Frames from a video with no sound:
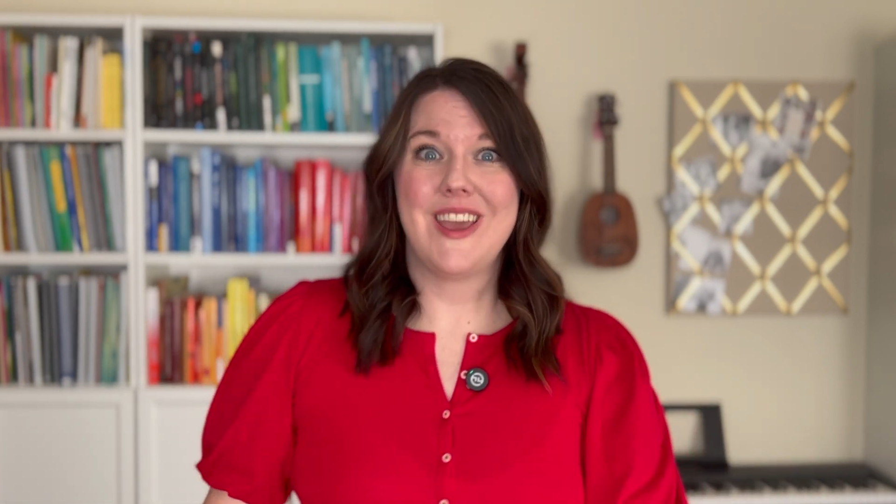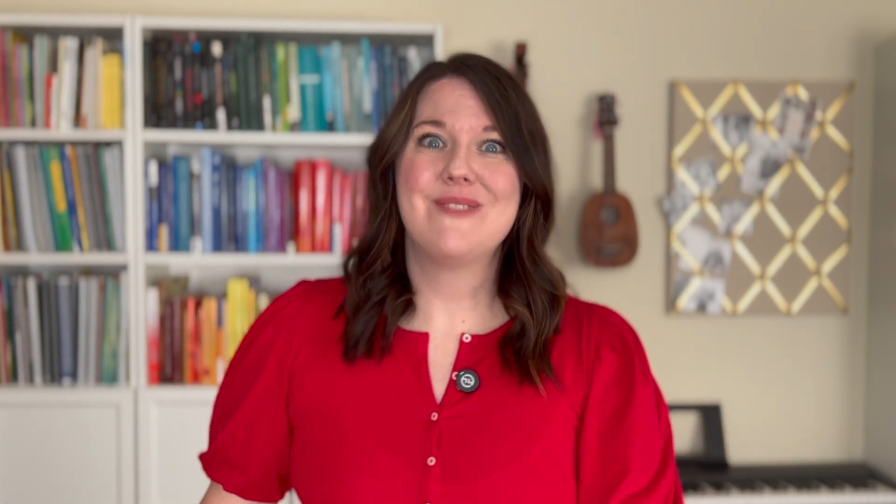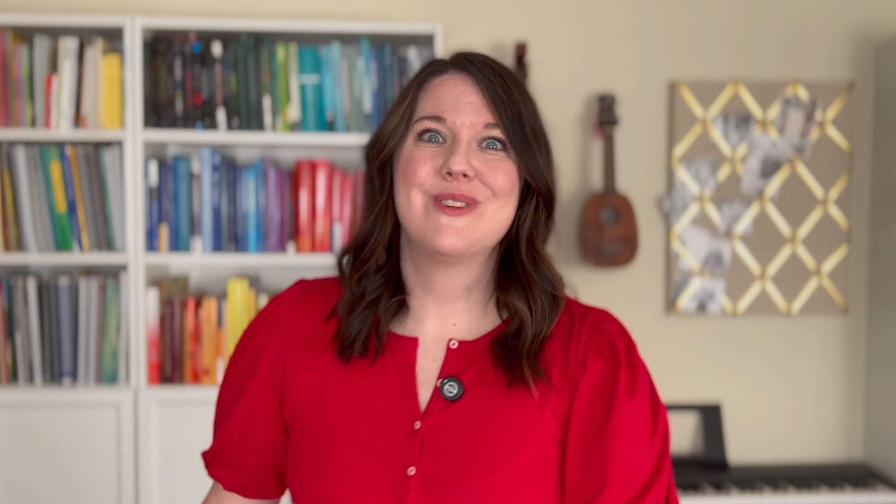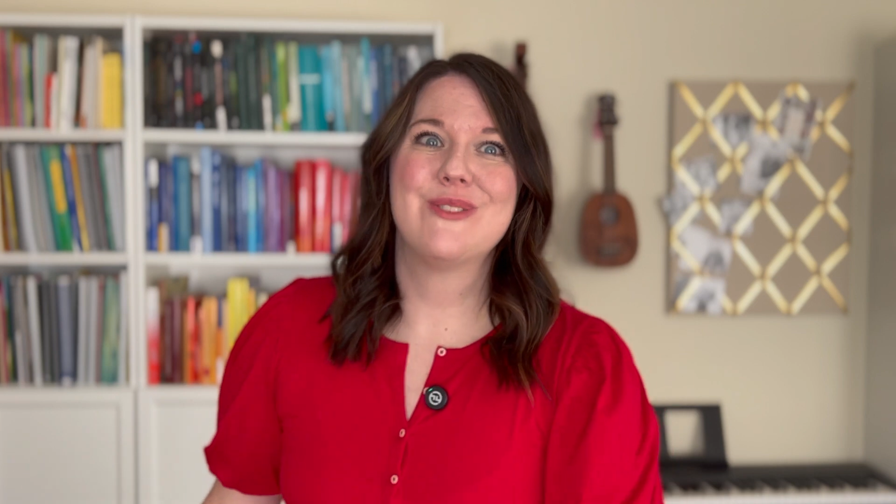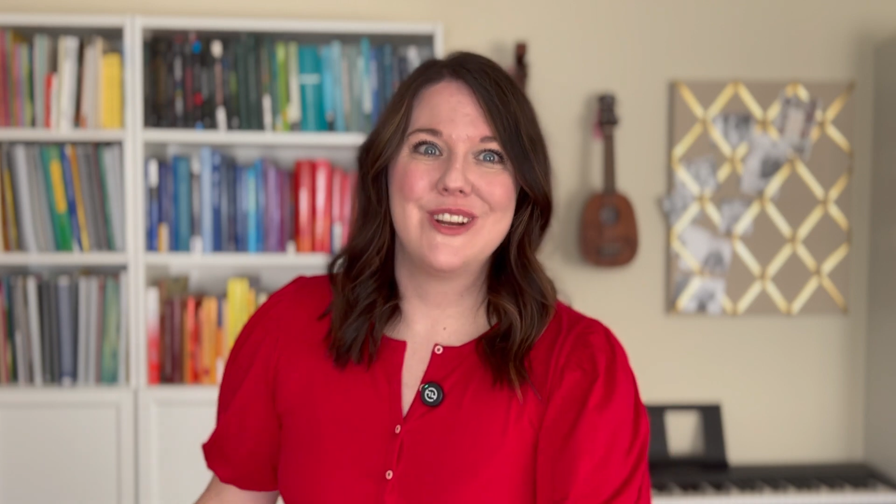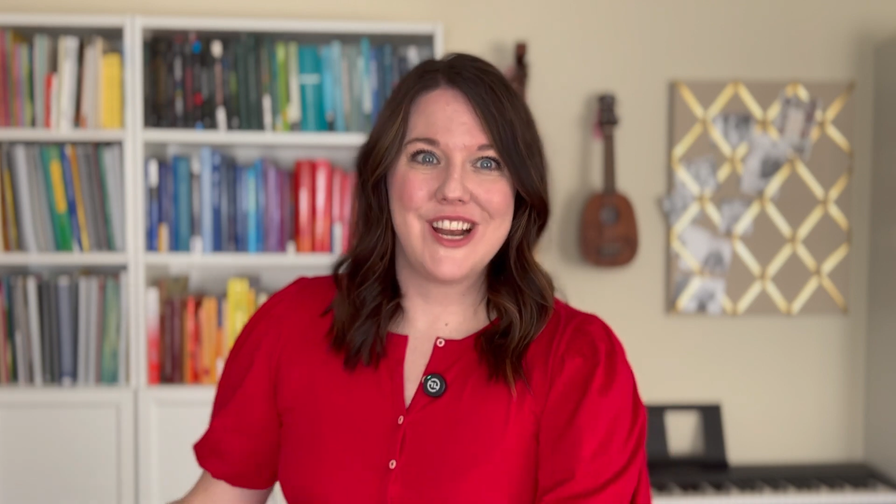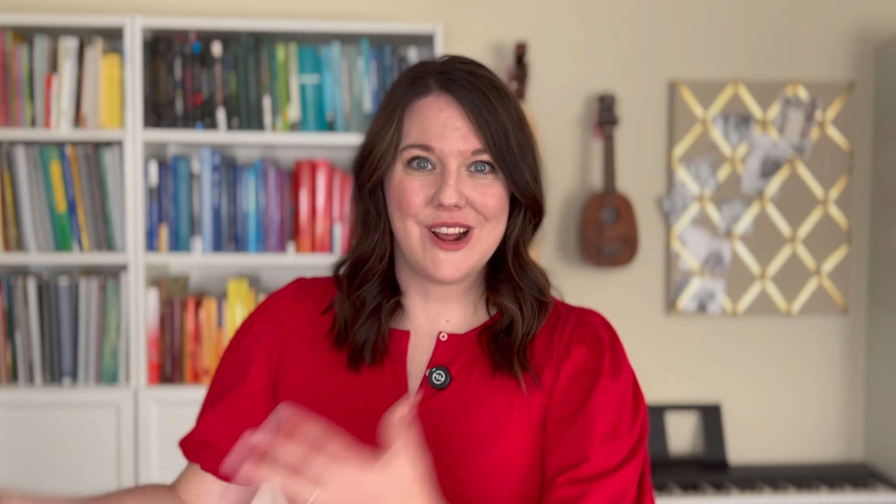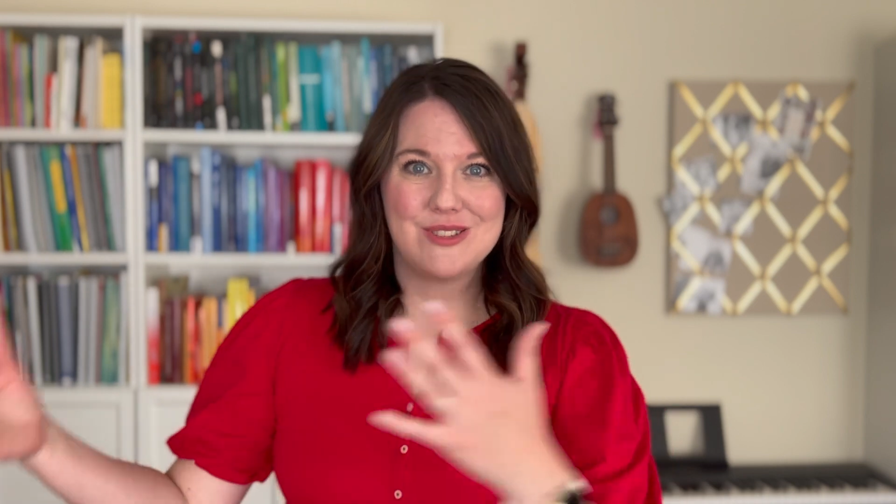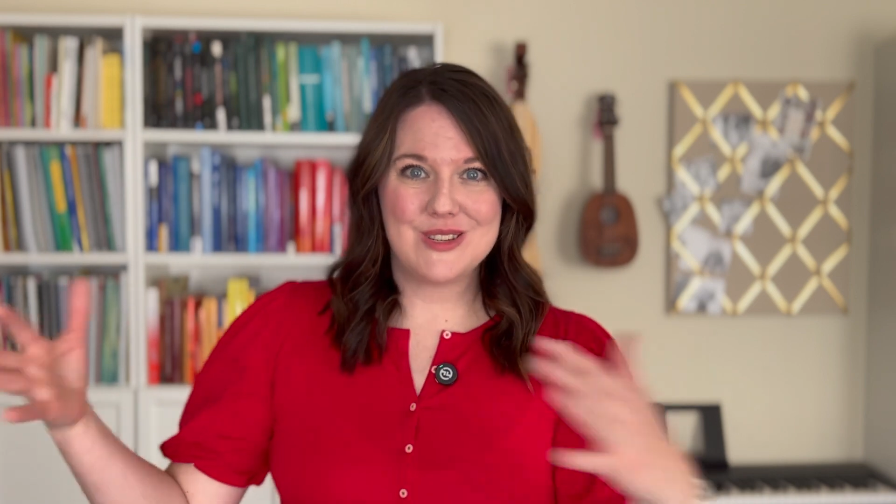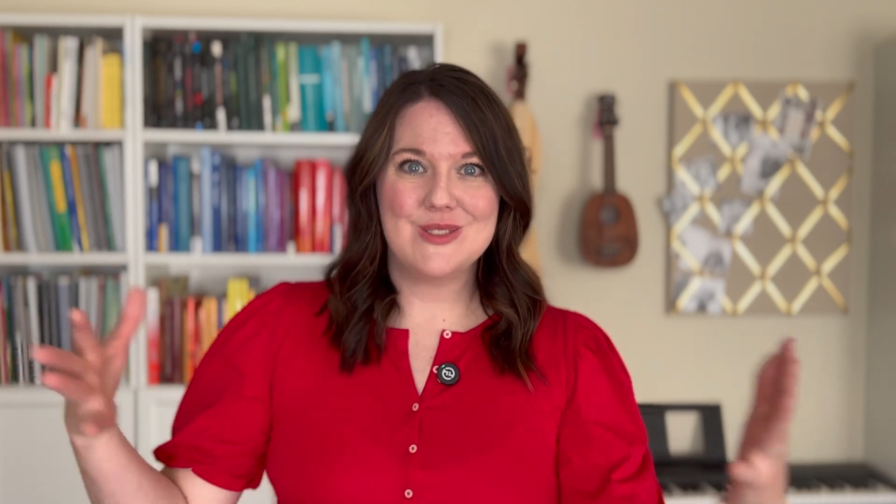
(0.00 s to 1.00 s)
and we're learning
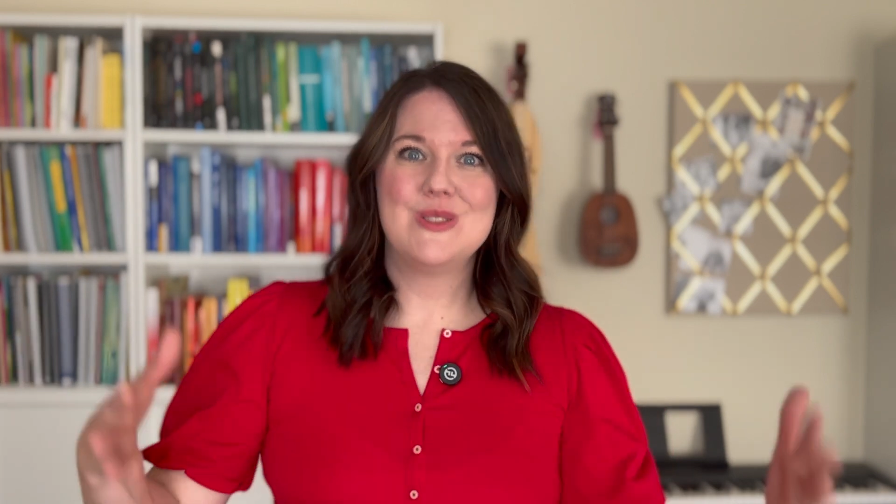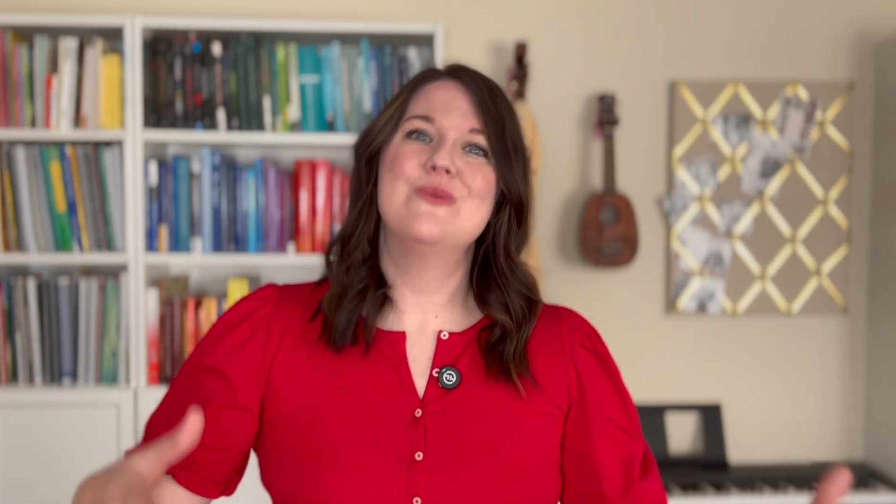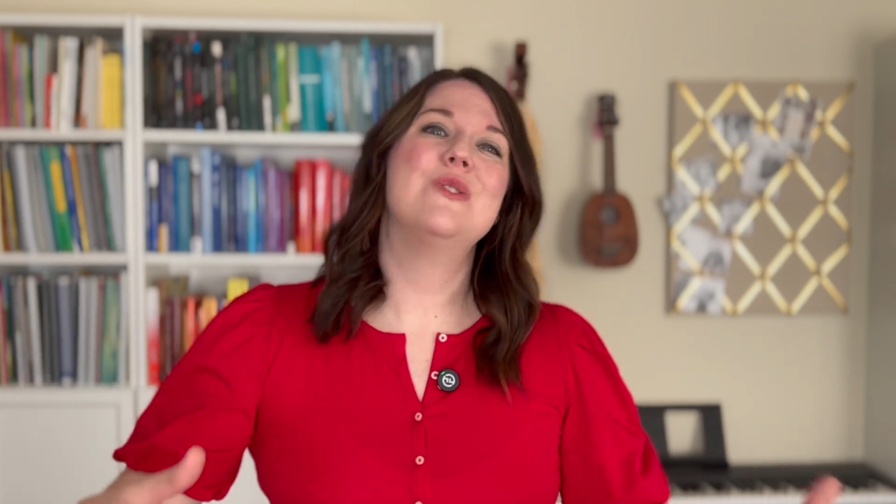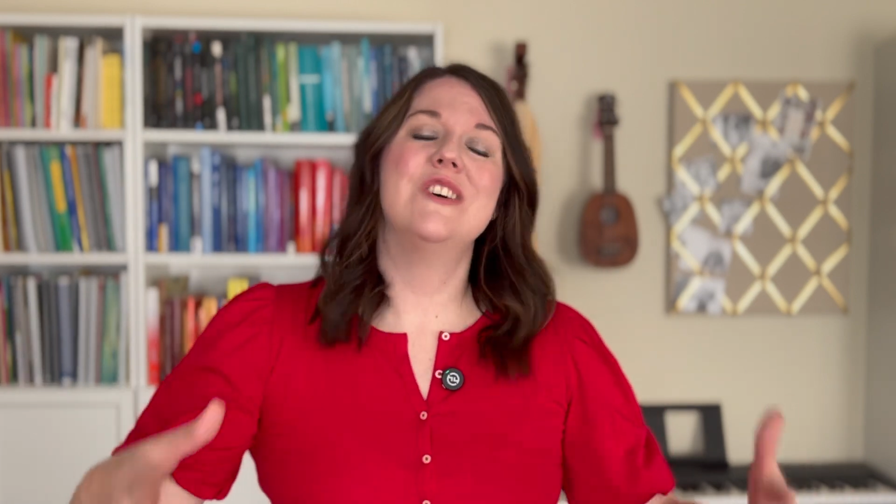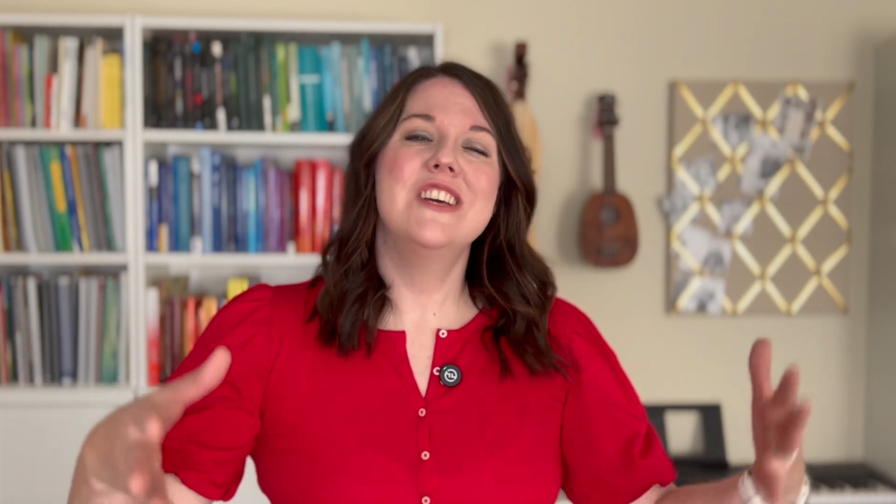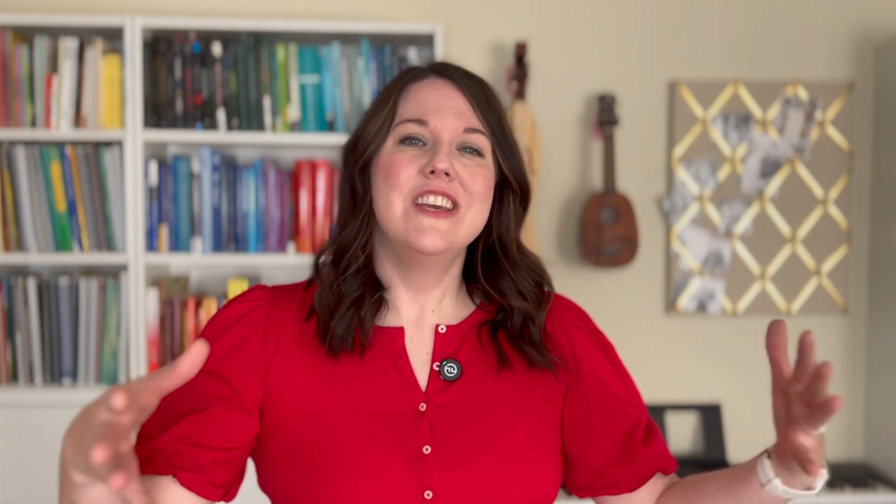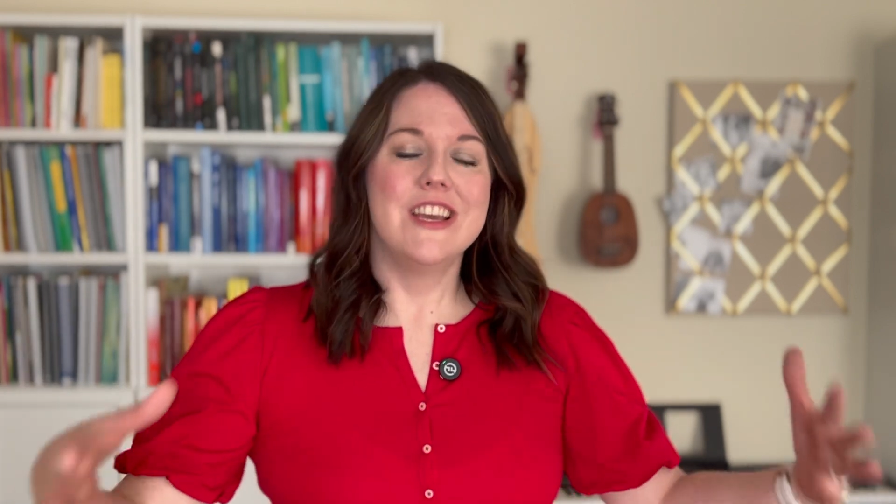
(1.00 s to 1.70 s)
how to do school